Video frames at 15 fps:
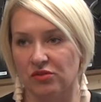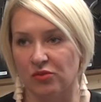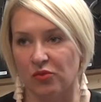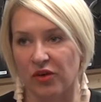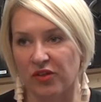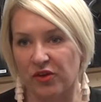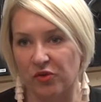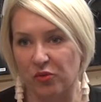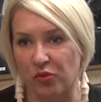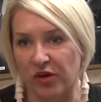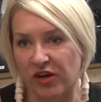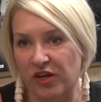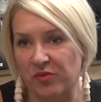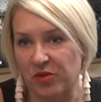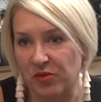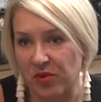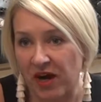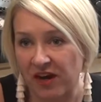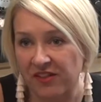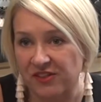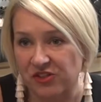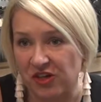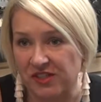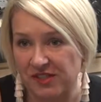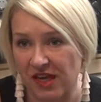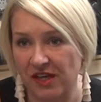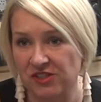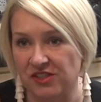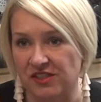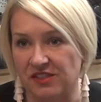whether we're going to be a part of the
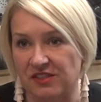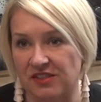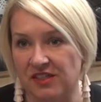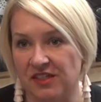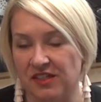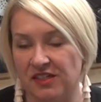transaction.